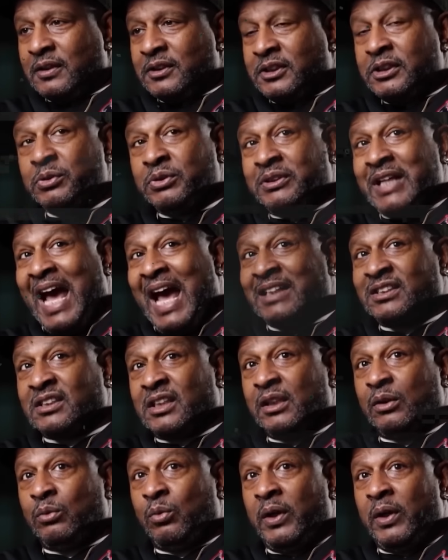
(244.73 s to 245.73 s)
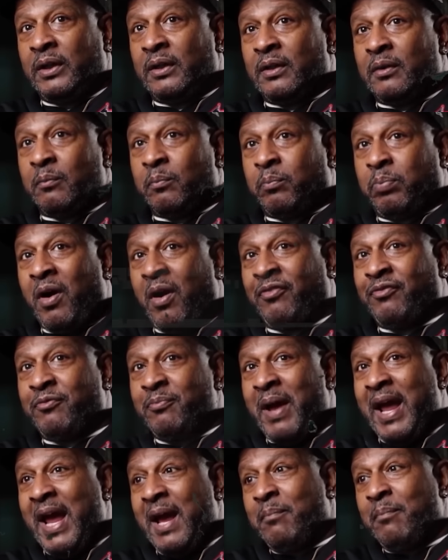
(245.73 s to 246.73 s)
She was actually with Puff
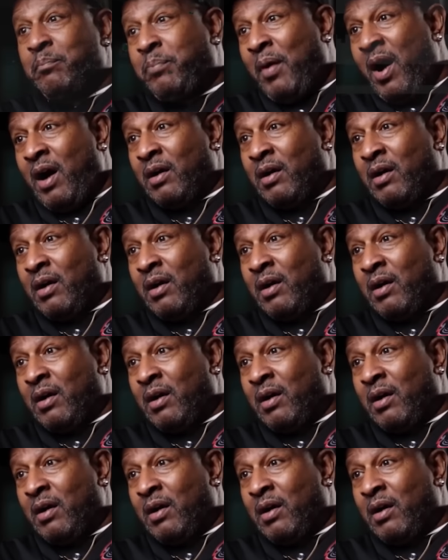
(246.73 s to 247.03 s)
Man